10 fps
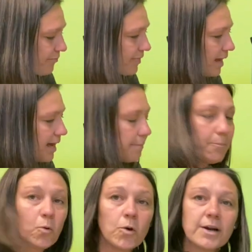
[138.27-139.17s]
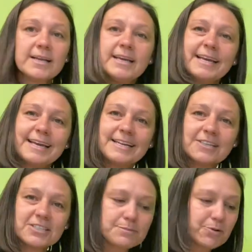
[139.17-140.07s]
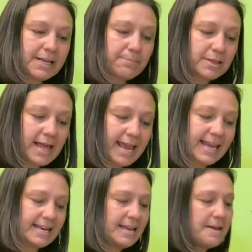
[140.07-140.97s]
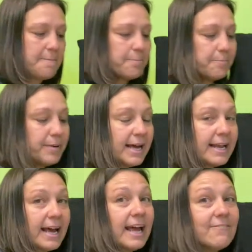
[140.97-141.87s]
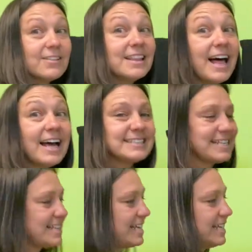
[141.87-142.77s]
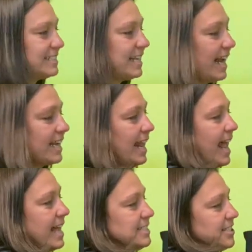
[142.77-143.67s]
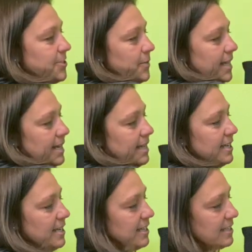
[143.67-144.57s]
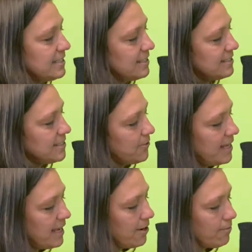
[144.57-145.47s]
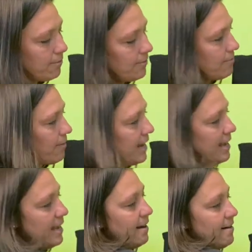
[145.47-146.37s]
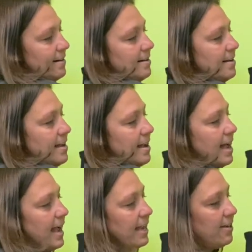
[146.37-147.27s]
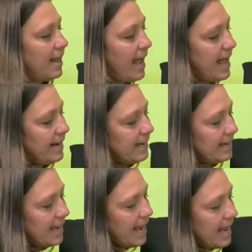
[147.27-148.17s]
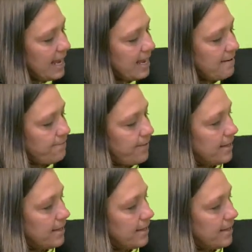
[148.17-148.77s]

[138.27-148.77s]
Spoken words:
board, and it looks pretty plain, but have lots of things that I could add to it. So here, right here, I could add a cave.